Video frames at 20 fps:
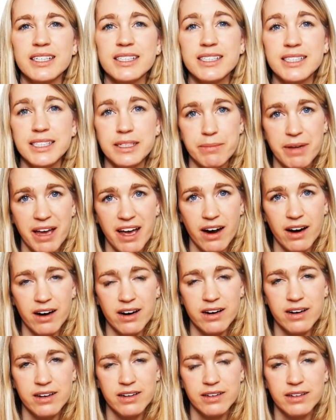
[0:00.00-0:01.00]
Si
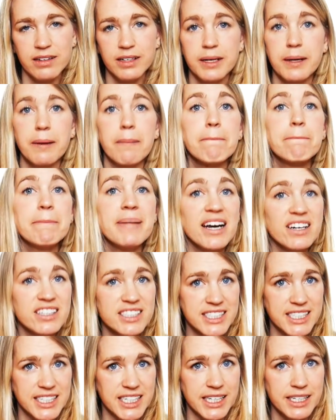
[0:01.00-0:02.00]
mère,
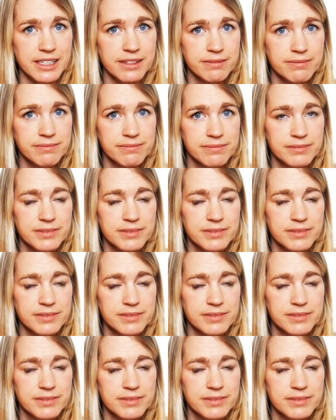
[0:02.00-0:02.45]
merci.